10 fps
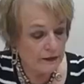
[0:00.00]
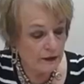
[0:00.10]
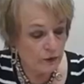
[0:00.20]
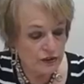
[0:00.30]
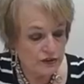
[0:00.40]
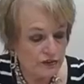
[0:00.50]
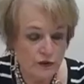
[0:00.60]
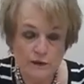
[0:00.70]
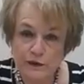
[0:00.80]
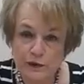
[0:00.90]
there were just
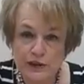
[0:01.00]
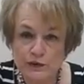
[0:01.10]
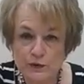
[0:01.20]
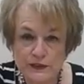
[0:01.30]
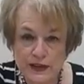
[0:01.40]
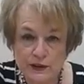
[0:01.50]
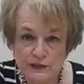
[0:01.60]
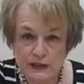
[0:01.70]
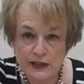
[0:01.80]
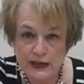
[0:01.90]
over
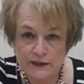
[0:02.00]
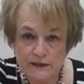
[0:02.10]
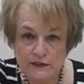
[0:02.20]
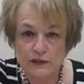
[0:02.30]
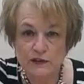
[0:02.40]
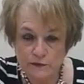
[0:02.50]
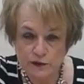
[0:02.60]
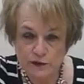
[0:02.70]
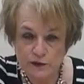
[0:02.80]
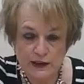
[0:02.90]
32,000 cases,
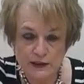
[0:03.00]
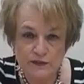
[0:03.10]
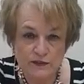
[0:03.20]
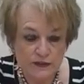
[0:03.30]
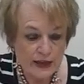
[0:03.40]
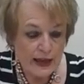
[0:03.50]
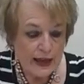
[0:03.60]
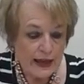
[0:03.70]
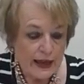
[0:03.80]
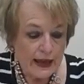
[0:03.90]
confirmed cases,
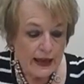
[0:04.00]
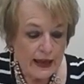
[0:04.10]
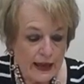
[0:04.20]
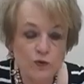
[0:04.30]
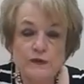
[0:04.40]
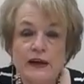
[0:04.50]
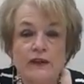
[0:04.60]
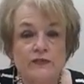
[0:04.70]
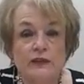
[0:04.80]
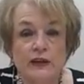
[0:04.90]
and
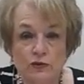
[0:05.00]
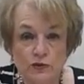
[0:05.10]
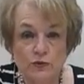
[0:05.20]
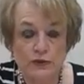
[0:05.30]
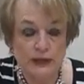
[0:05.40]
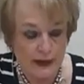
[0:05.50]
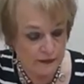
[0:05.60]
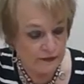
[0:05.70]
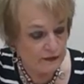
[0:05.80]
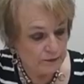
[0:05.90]
2,002
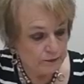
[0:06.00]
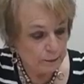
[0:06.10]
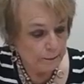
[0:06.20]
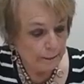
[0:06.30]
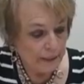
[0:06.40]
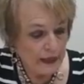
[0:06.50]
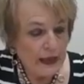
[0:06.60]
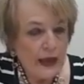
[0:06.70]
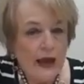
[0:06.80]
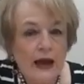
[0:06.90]
deaths.
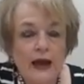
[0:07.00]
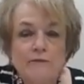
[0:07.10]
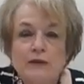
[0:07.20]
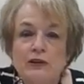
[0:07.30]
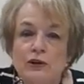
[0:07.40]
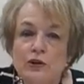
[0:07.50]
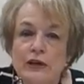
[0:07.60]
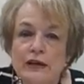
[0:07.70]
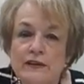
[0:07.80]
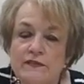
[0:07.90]
I've been
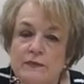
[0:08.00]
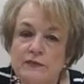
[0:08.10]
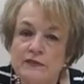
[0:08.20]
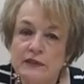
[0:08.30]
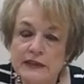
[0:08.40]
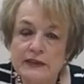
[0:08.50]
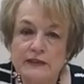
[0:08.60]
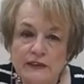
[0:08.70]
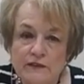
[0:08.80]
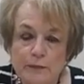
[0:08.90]
looking at some studies
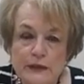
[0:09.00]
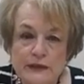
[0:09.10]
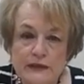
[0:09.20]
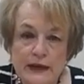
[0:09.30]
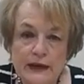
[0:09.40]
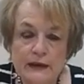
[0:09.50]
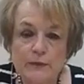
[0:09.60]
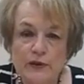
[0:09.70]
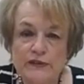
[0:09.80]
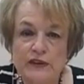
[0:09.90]
that have been done. I'm
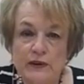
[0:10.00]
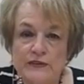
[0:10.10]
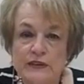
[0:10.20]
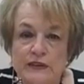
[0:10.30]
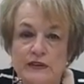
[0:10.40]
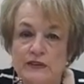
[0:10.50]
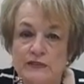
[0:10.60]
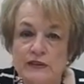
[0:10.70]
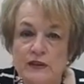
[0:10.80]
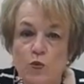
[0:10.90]
always interested to
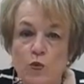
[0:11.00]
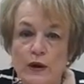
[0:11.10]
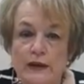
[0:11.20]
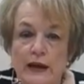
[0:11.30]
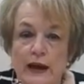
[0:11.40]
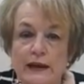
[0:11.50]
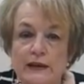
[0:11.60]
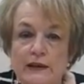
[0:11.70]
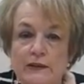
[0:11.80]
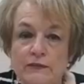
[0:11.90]
see what
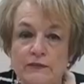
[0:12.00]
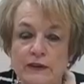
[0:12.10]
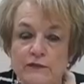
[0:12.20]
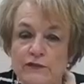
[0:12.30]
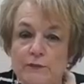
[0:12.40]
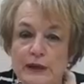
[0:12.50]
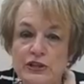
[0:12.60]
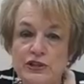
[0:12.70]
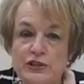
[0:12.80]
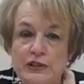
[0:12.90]
kind of
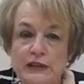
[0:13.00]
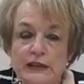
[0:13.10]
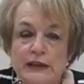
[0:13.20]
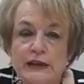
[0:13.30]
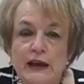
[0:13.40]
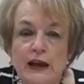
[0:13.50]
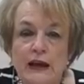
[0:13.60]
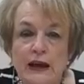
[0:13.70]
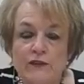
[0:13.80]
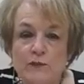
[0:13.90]
information
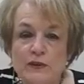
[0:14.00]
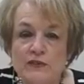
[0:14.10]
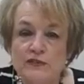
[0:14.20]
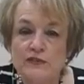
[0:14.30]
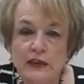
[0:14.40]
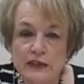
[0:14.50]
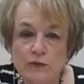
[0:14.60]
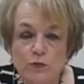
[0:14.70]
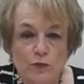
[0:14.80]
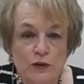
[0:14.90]
has been
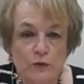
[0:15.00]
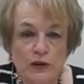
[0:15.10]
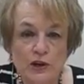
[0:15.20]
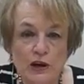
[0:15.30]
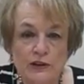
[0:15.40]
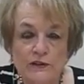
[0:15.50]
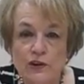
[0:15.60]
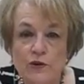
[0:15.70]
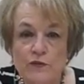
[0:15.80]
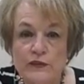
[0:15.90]
studied in regard to the
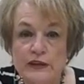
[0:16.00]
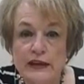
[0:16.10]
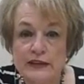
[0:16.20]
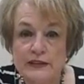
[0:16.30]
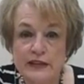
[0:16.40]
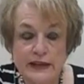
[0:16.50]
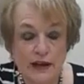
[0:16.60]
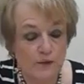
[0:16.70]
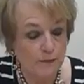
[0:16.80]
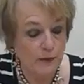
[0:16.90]
COVID-19
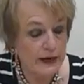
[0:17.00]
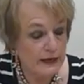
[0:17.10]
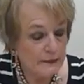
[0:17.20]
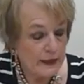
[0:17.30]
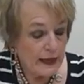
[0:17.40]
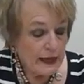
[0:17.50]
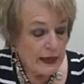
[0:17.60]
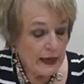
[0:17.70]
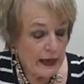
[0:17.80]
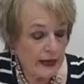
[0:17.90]
outbreak.
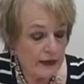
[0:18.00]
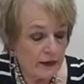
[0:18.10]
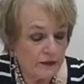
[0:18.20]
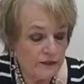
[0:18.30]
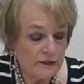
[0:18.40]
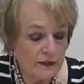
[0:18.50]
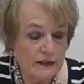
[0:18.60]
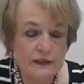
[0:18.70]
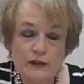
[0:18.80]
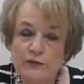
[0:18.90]
And on
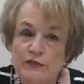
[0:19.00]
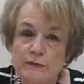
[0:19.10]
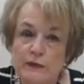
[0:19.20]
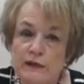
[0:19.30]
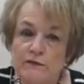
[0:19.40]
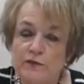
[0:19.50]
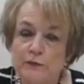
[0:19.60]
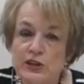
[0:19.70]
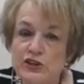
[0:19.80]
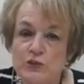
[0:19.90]
Sunday, there was some
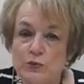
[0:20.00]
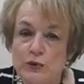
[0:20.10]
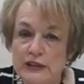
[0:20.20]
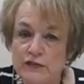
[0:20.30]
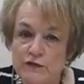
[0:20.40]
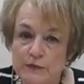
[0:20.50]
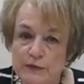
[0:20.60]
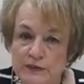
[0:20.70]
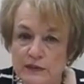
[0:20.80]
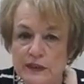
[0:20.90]
information released from a
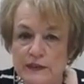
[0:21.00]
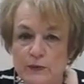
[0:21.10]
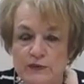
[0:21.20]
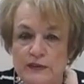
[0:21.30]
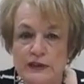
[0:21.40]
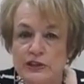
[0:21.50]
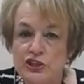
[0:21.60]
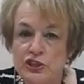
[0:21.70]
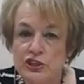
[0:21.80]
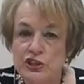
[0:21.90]
study that was done in
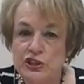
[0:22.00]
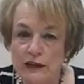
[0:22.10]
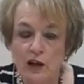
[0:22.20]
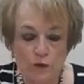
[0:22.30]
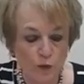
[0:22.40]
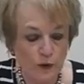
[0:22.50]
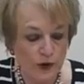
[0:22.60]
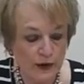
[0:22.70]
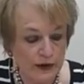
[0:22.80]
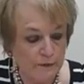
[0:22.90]
China on
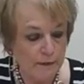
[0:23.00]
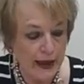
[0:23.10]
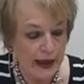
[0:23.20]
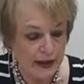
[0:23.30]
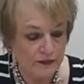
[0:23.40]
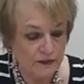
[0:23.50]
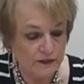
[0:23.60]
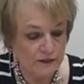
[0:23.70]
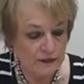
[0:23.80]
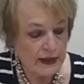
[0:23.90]
wearing masks.